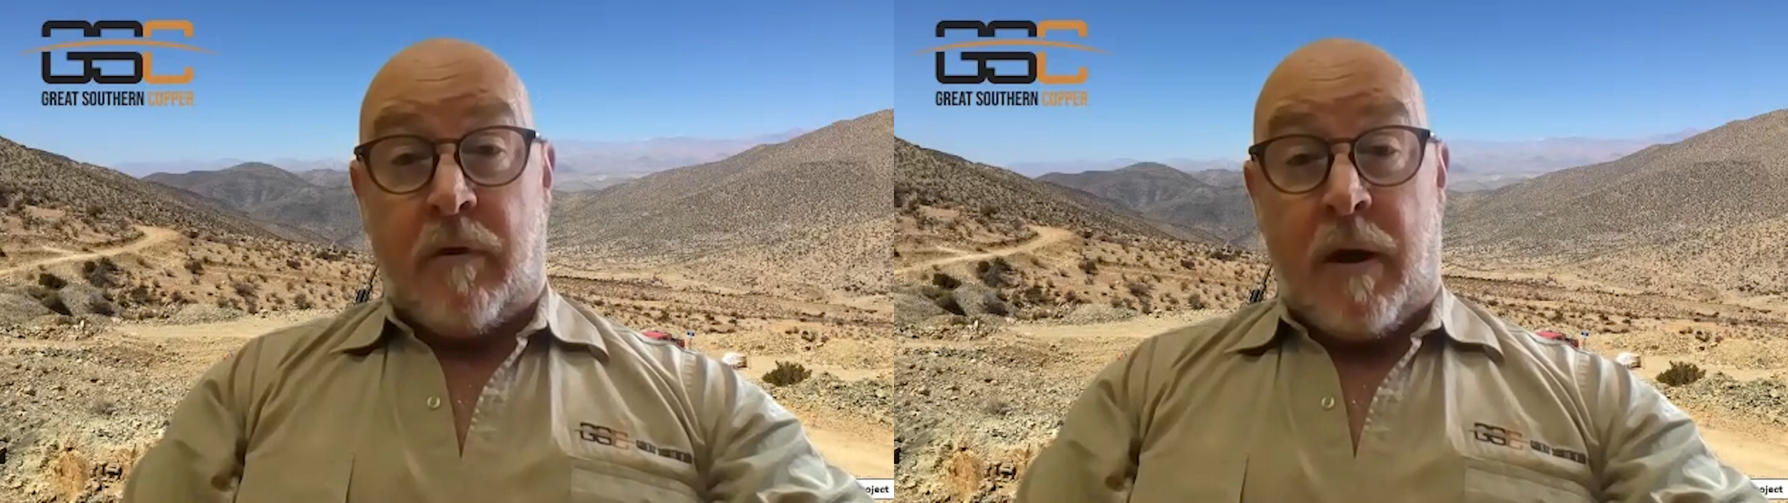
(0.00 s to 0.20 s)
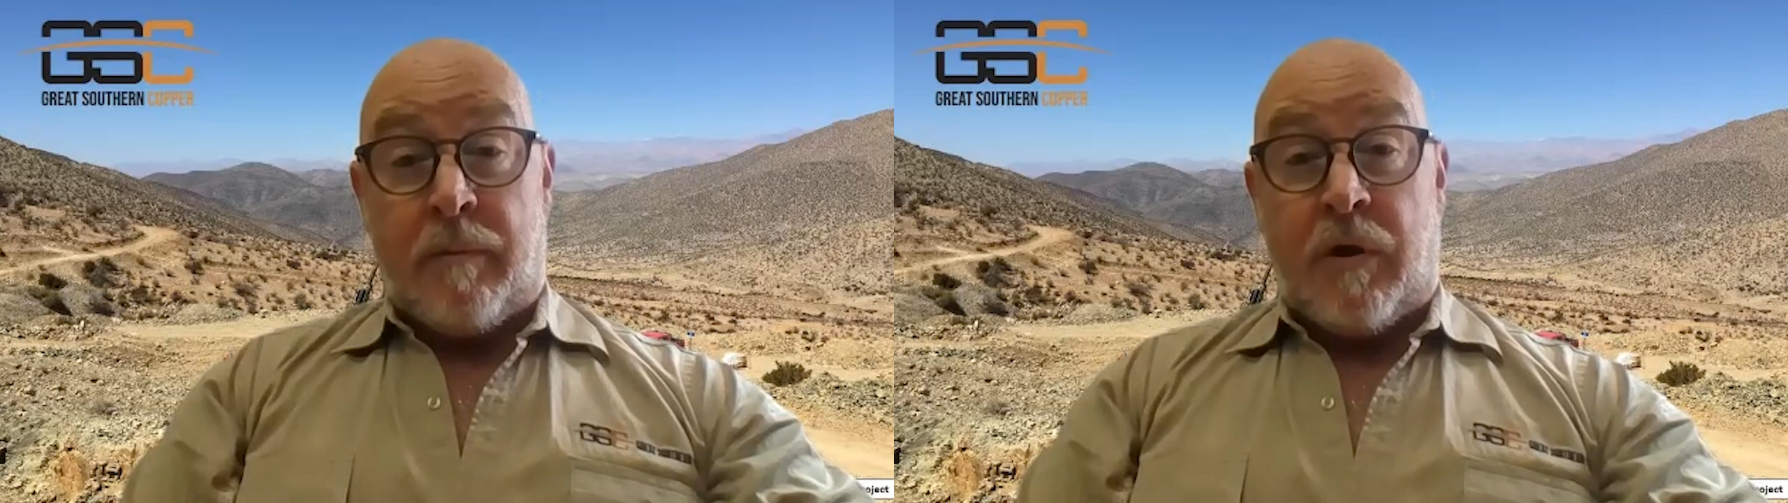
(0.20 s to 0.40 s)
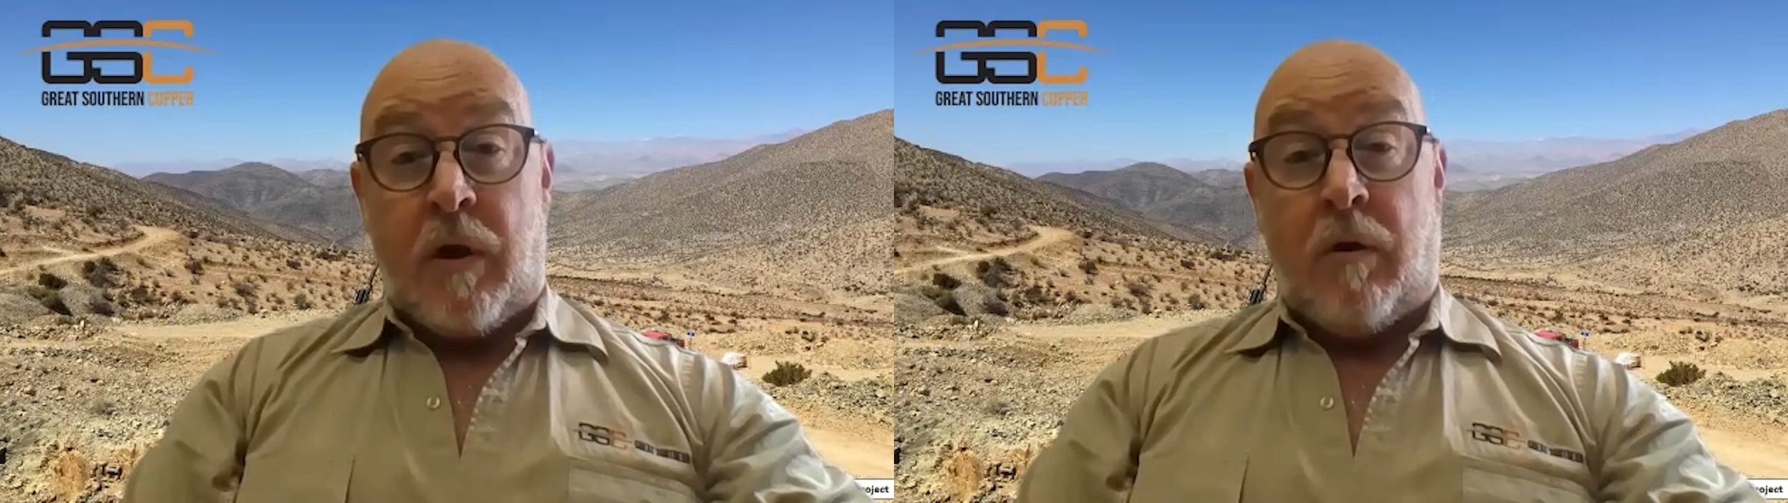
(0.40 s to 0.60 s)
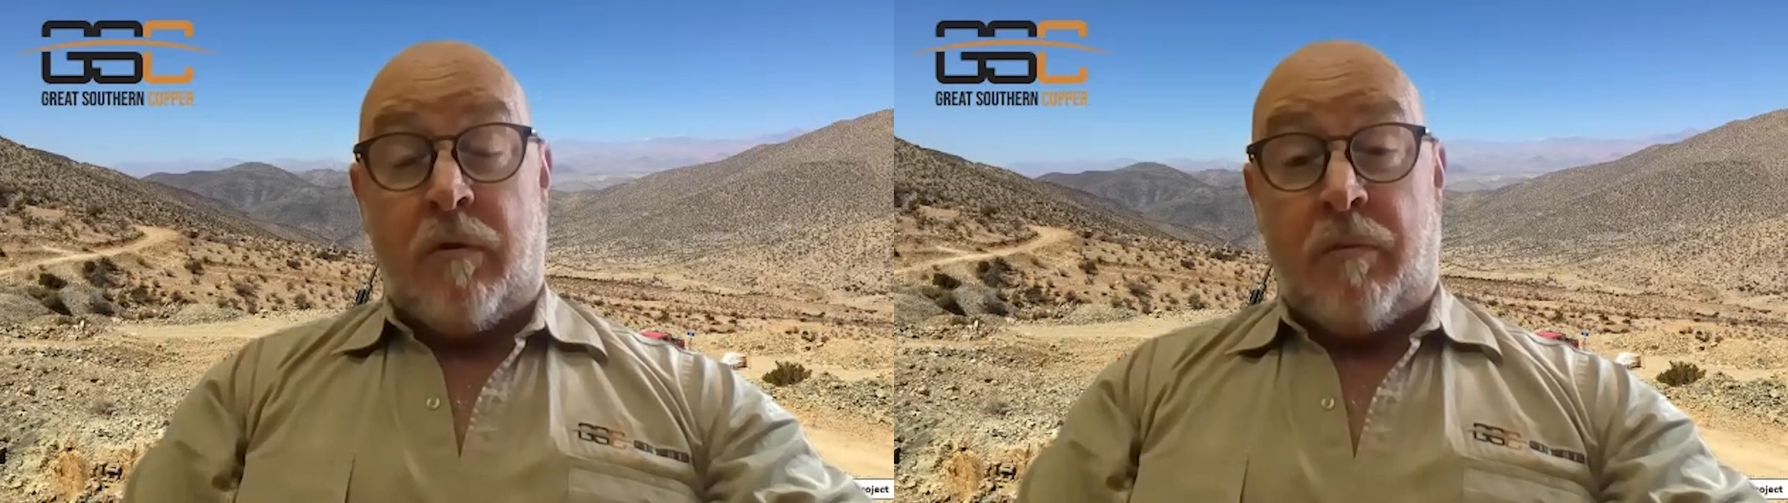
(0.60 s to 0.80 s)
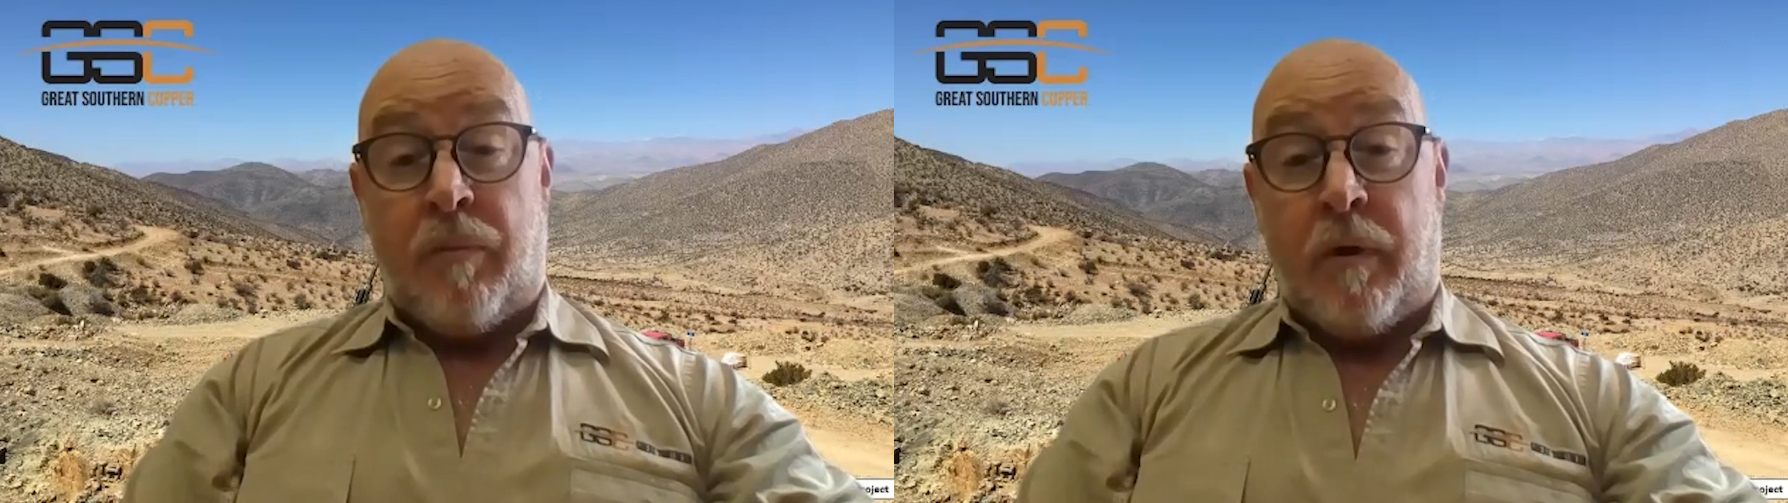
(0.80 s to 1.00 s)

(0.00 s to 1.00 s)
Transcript: grams gold and